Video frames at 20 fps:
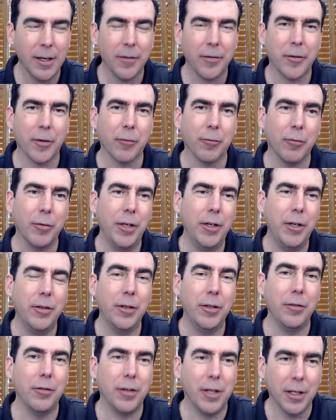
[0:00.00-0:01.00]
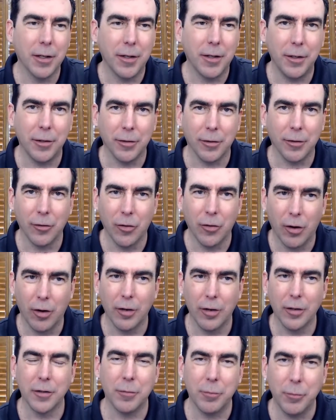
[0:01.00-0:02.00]
the reason you get these
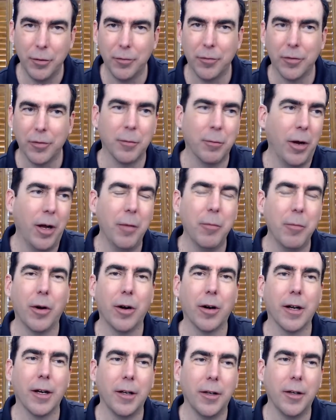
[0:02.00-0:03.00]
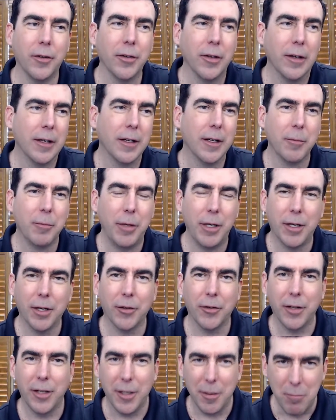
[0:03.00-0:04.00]
large moves in the bond market is
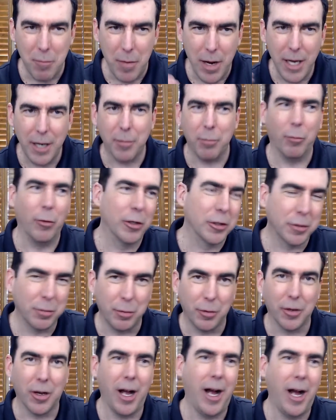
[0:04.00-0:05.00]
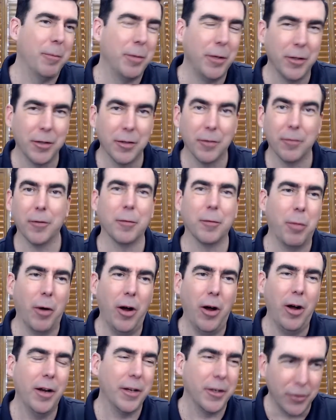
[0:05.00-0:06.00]
because they can make multiple copies of this
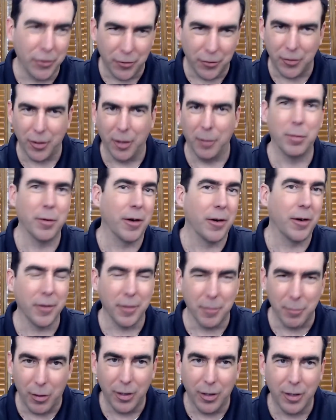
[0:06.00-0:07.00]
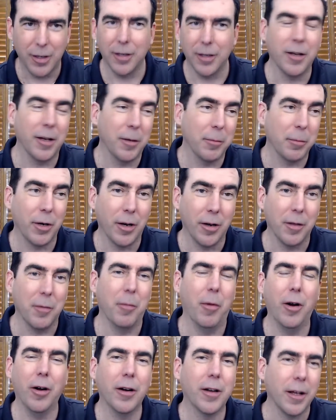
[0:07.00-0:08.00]
bond and just dump it onto the market and dump it onto
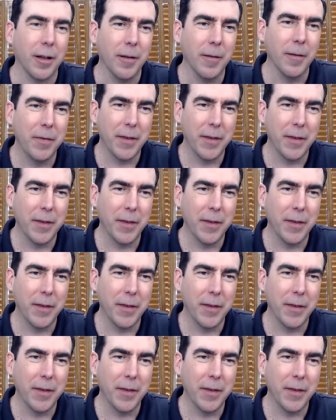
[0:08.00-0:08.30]
the market.